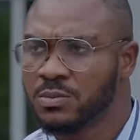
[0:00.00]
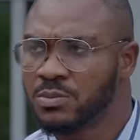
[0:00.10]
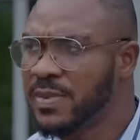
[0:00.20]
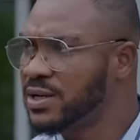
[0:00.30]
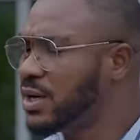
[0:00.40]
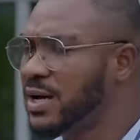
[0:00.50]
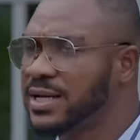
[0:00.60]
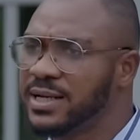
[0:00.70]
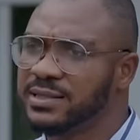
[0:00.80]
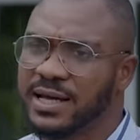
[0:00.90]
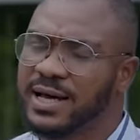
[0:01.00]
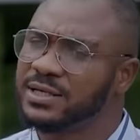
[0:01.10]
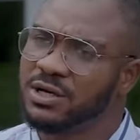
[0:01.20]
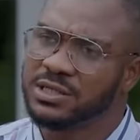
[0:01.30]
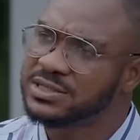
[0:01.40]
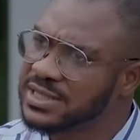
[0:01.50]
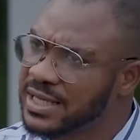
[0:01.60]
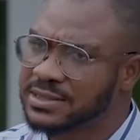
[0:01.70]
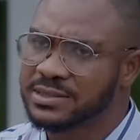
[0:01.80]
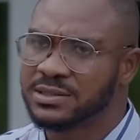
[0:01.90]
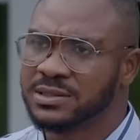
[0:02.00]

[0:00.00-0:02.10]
Mom, I don't understand.